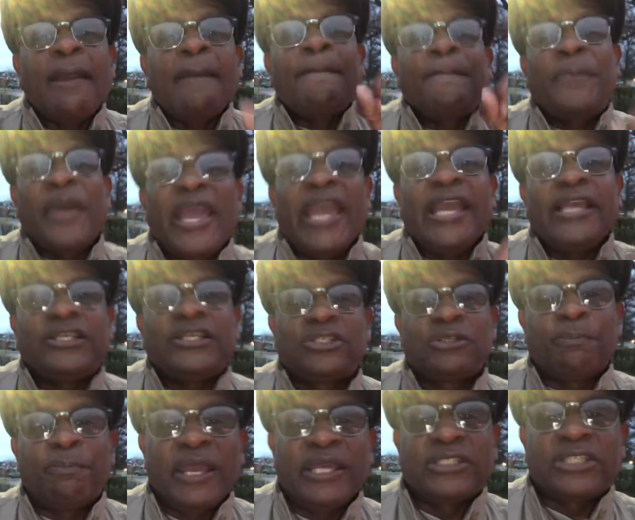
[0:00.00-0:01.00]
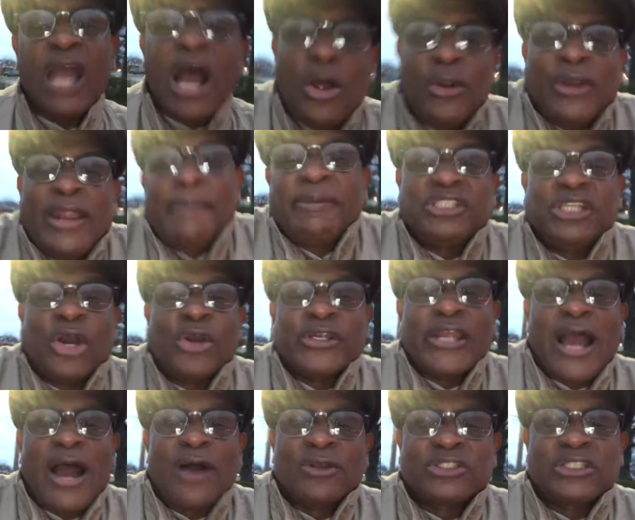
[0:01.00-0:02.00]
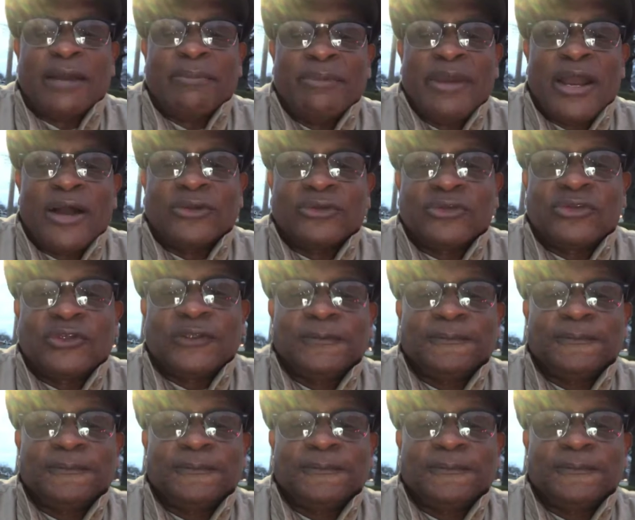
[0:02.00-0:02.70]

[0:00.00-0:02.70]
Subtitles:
Peace, beast. Oh, let me show y'all something else.